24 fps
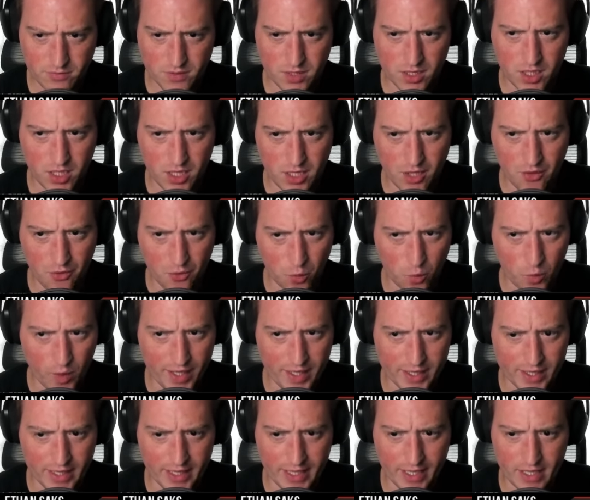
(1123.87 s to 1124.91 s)
another white
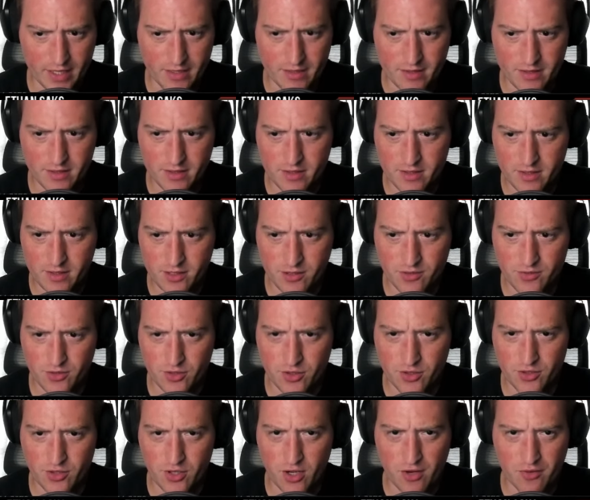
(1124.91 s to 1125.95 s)
land
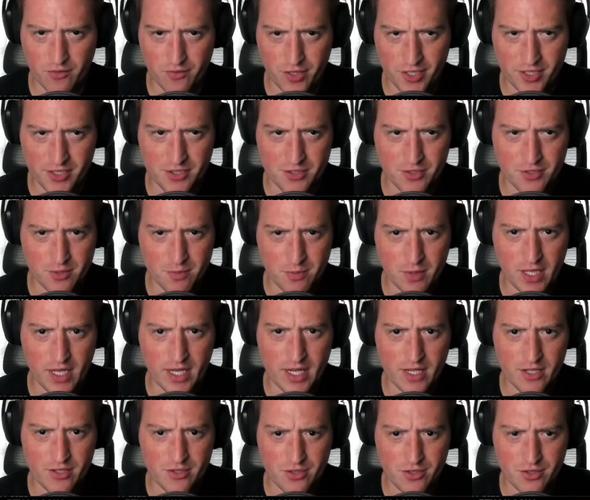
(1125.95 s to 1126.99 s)
for our Victor
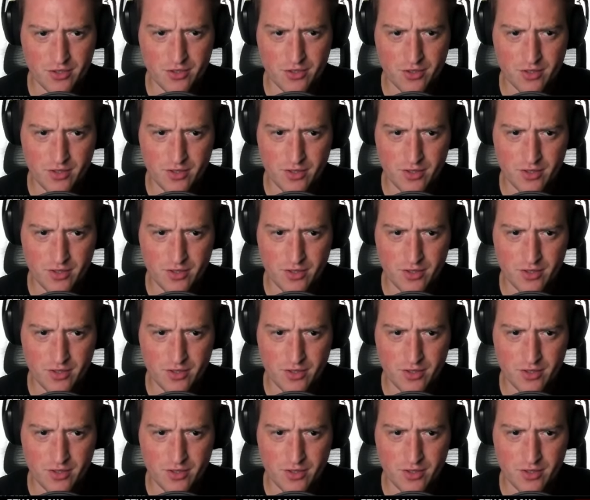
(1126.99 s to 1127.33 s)
Splash.